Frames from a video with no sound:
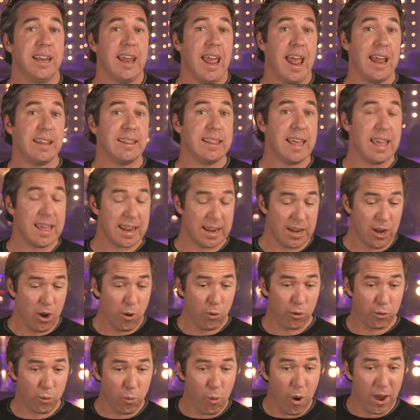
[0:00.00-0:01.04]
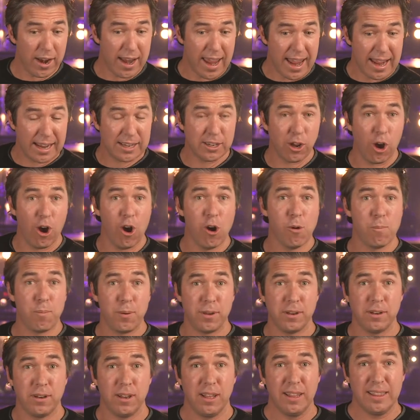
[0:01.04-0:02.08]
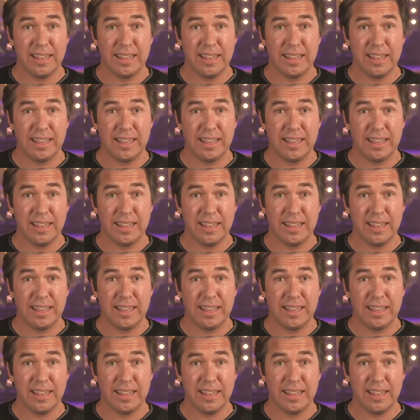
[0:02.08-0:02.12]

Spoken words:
And then with one hand open,